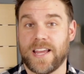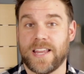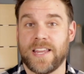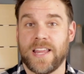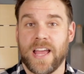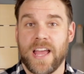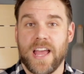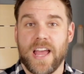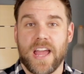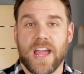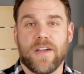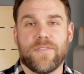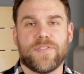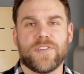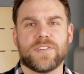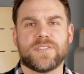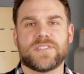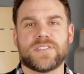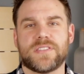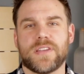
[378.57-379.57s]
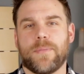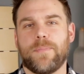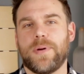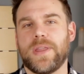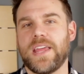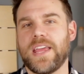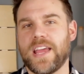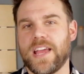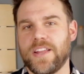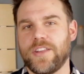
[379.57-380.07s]
And if there's
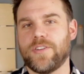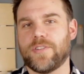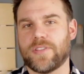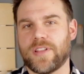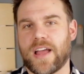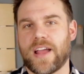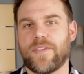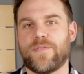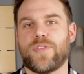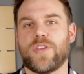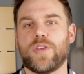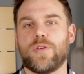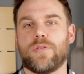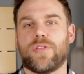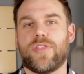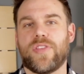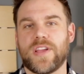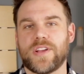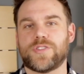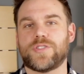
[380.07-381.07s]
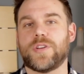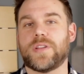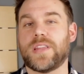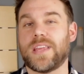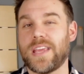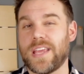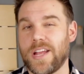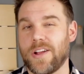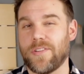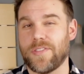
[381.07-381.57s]
somebody in your life that you think should
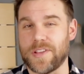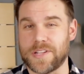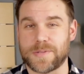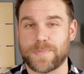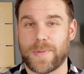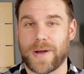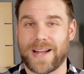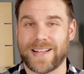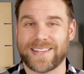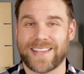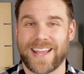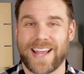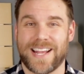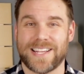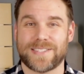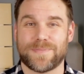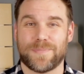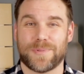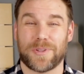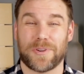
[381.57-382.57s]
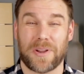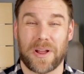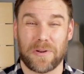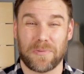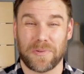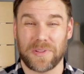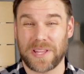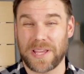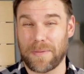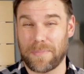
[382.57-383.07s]
hear this podcast, but they're
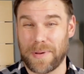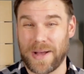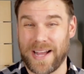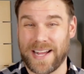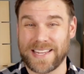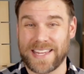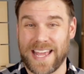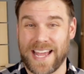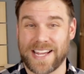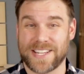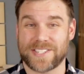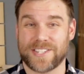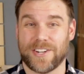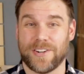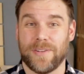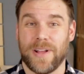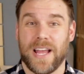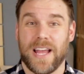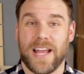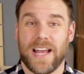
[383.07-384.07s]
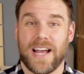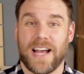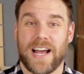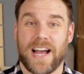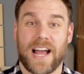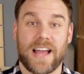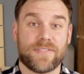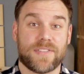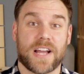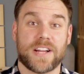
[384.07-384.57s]
not really a podcaster,
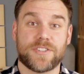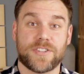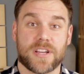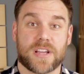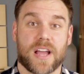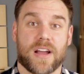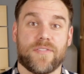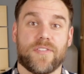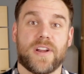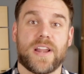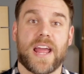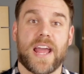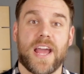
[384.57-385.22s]
I've got you covered.